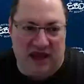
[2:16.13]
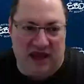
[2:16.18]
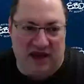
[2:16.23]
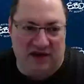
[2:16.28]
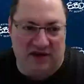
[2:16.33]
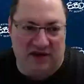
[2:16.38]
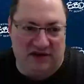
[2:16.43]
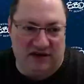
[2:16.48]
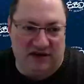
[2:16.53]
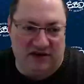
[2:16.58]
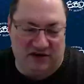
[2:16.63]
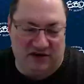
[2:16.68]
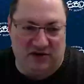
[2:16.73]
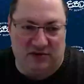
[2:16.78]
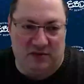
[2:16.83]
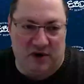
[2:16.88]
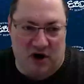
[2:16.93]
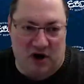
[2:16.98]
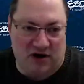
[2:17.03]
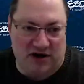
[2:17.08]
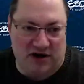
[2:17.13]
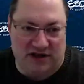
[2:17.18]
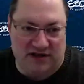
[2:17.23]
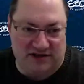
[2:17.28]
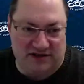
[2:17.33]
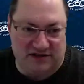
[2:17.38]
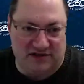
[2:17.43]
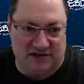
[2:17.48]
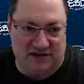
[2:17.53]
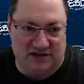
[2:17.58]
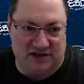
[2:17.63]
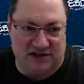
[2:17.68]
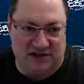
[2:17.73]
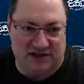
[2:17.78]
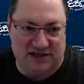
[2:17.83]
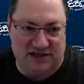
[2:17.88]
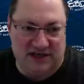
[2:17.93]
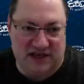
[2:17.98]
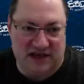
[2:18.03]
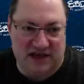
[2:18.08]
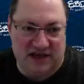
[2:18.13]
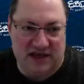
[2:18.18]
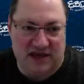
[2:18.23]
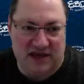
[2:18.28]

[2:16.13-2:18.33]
and digital marketing solutions.